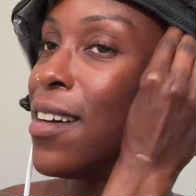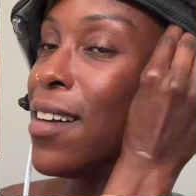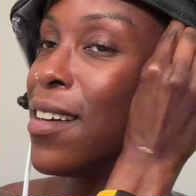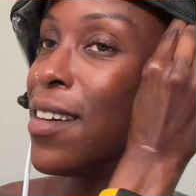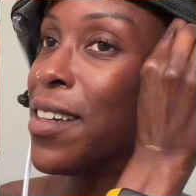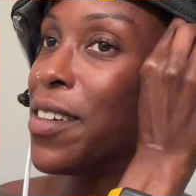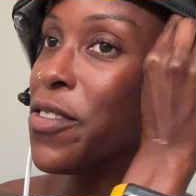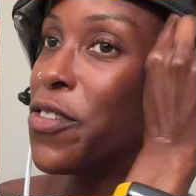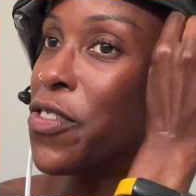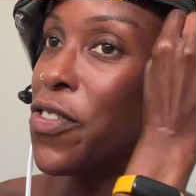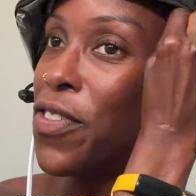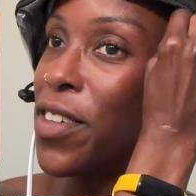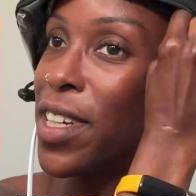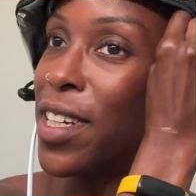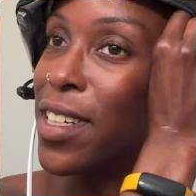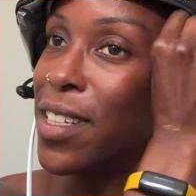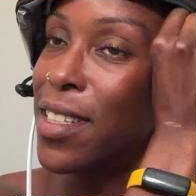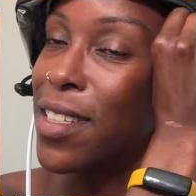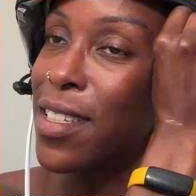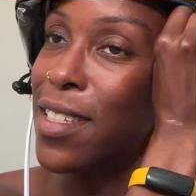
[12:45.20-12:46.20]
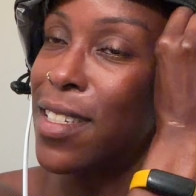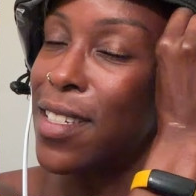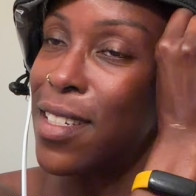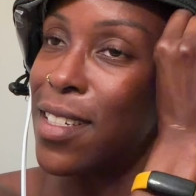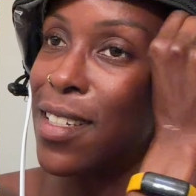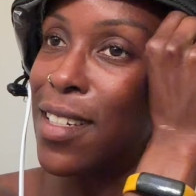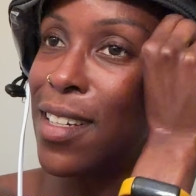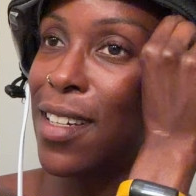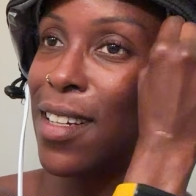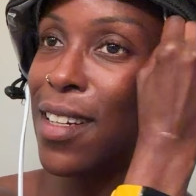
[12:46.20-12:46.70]
It
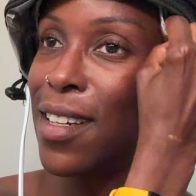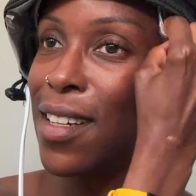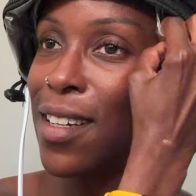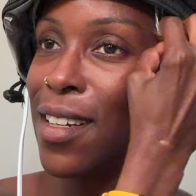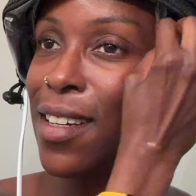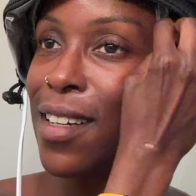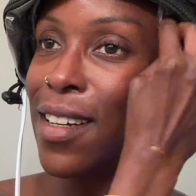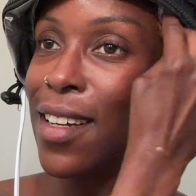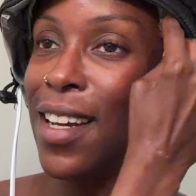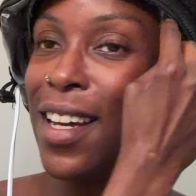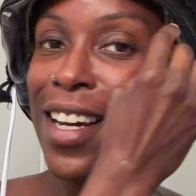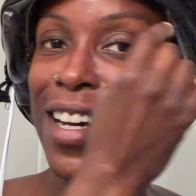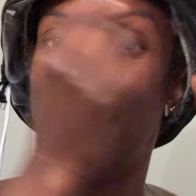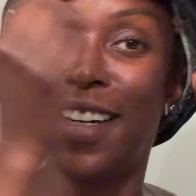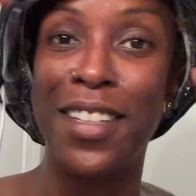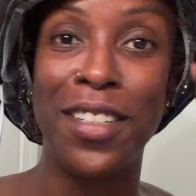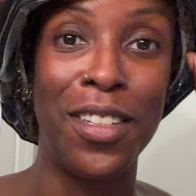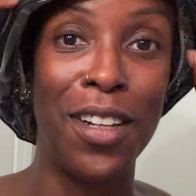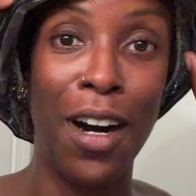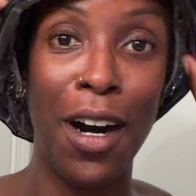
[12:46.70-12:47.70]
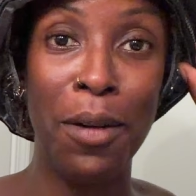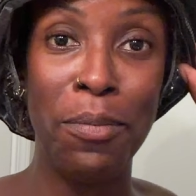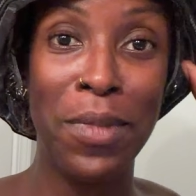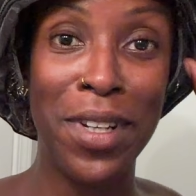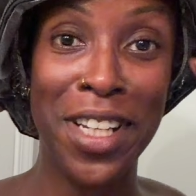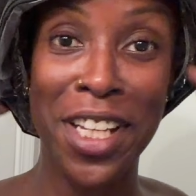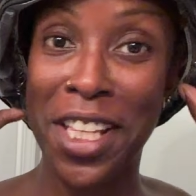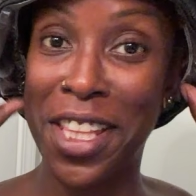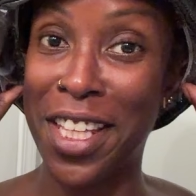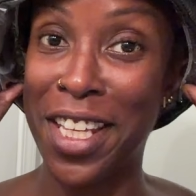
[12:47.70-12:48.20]
fits. Not
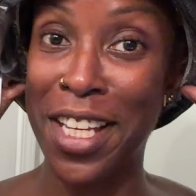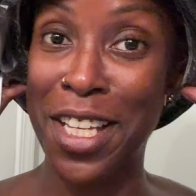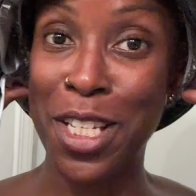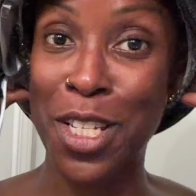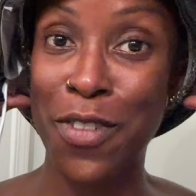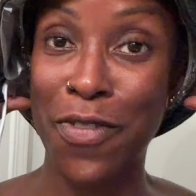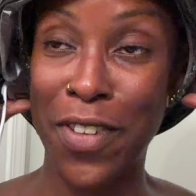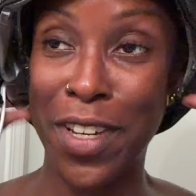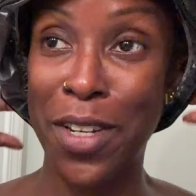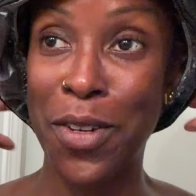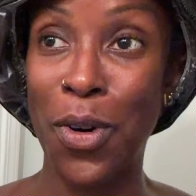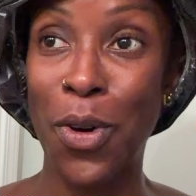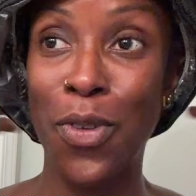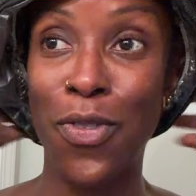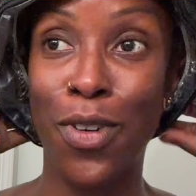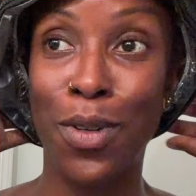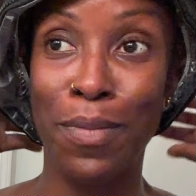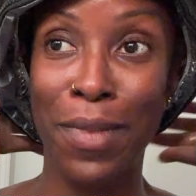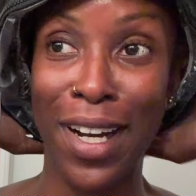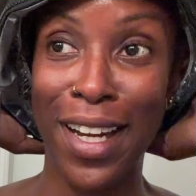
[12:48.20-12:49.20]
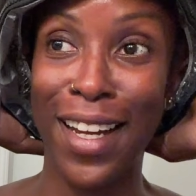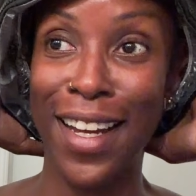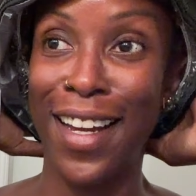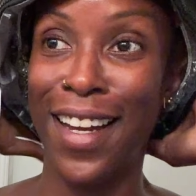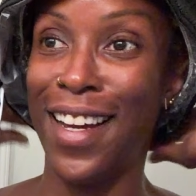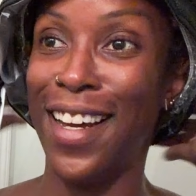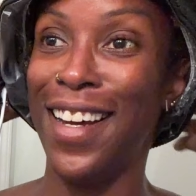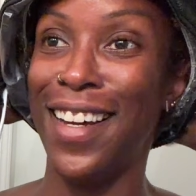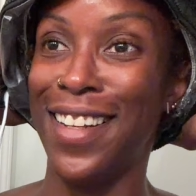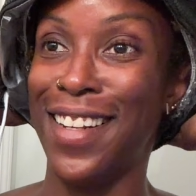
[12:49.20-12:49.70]
many things fit over my
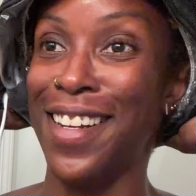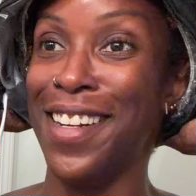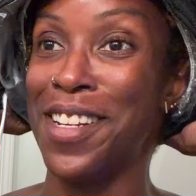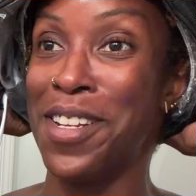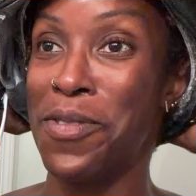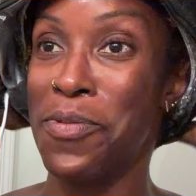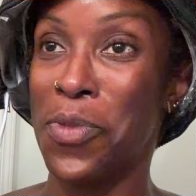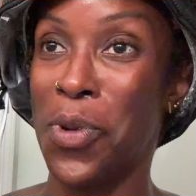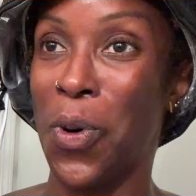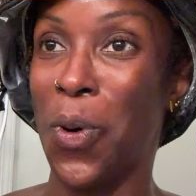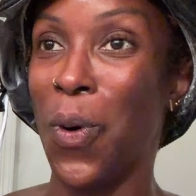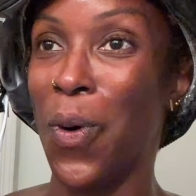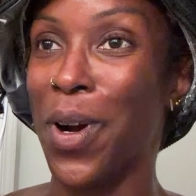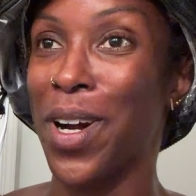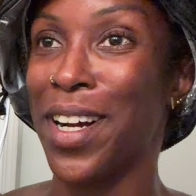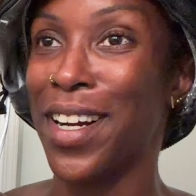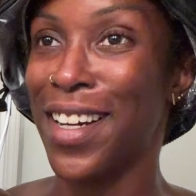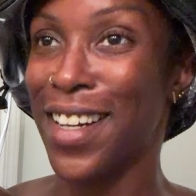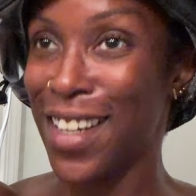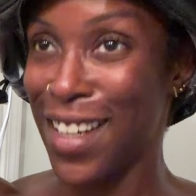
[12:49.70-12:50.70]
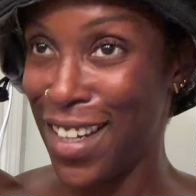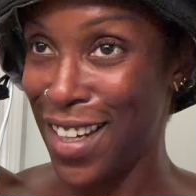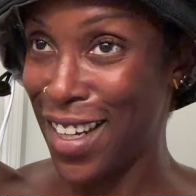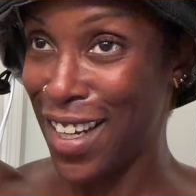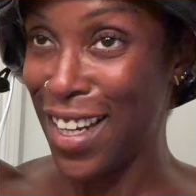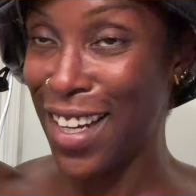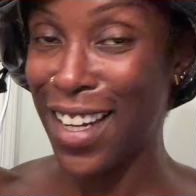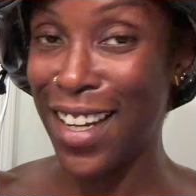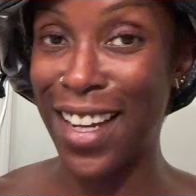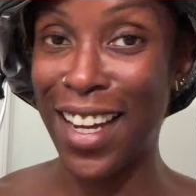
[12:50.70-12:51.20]
head anymore.
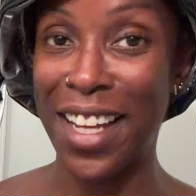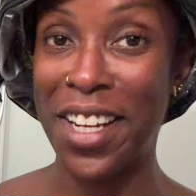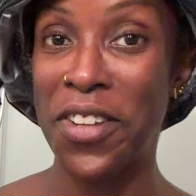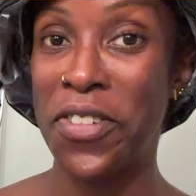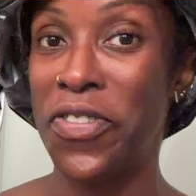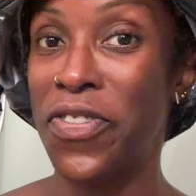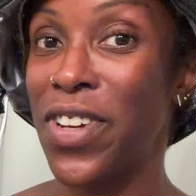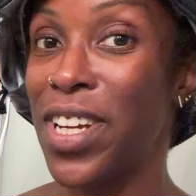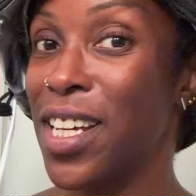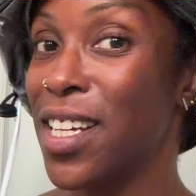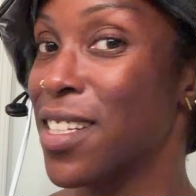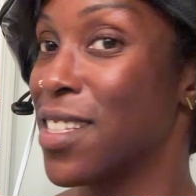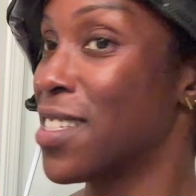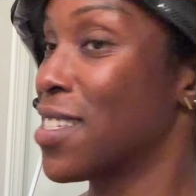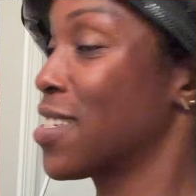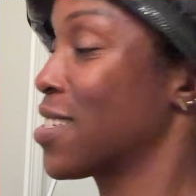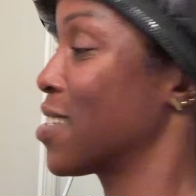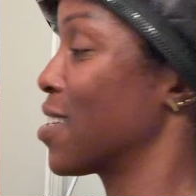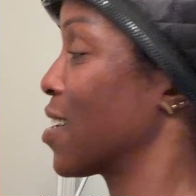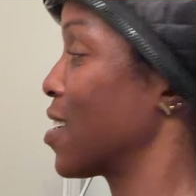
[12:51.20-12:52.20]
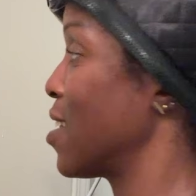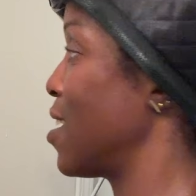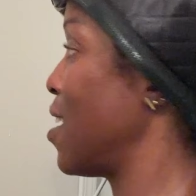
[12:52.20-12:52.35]
And it fits. Look at